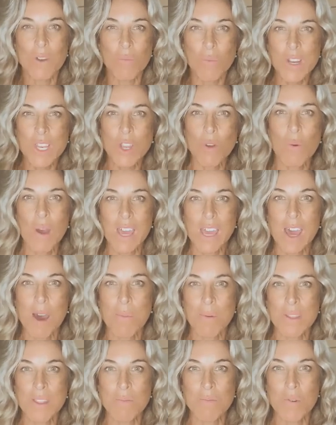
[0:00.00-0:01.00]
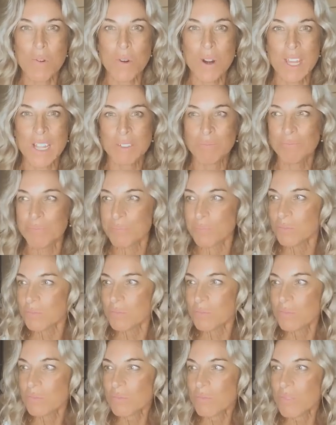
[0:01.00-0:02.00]
that when you wake up in the morning,
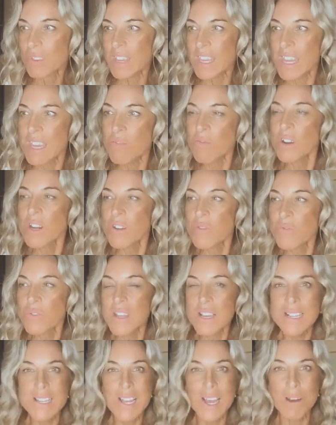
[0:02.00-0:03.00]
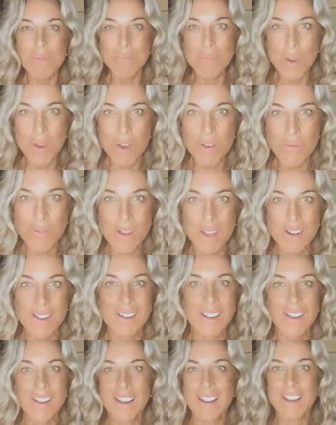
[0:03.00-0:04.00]
even if things aren't
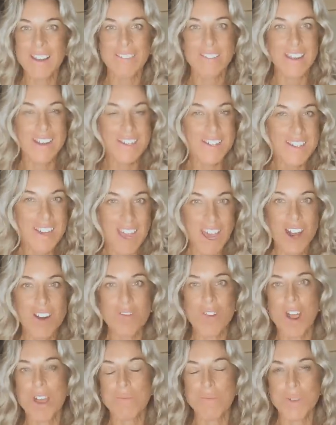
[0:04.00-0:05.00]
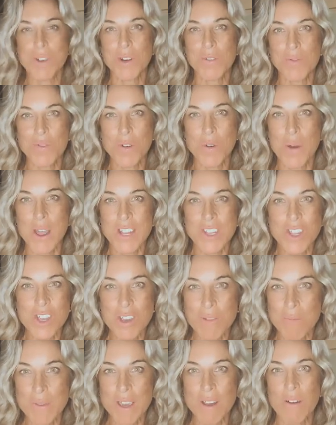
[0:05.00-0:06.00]
perfect, they're downright beautiful and you
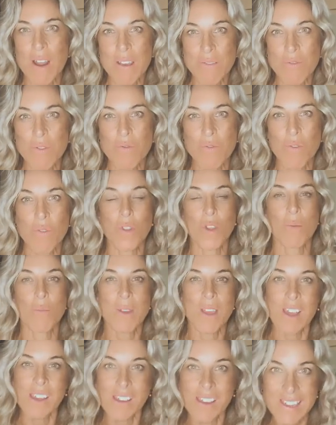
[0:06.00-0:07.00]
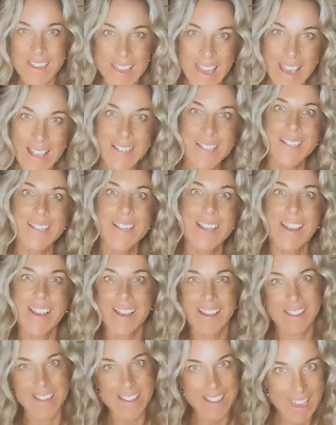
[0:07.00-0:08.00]
can be grateful for them? Yes,
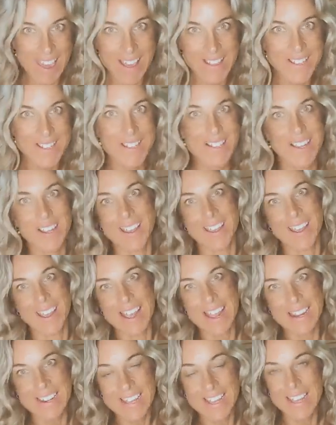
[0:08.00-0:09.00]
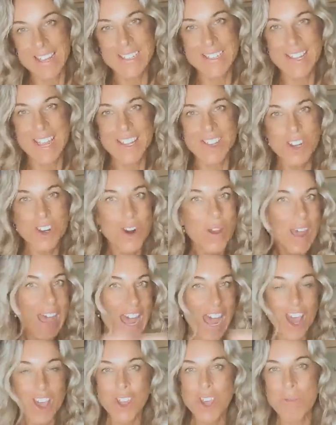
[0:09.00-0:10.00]
yes, and yes. And you know
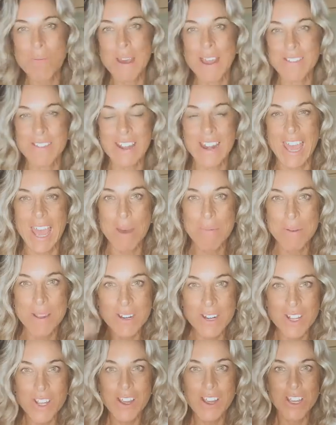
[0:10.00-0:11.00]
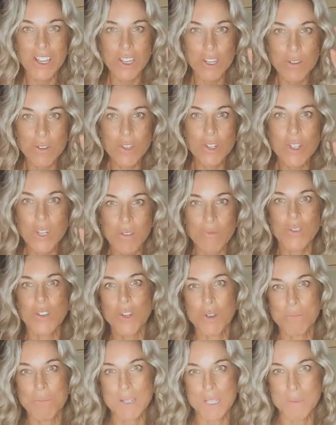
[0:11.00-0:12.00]
how you make that happen? You shift
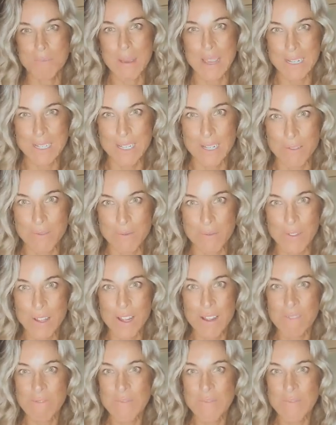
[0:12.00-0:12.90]
your perspective.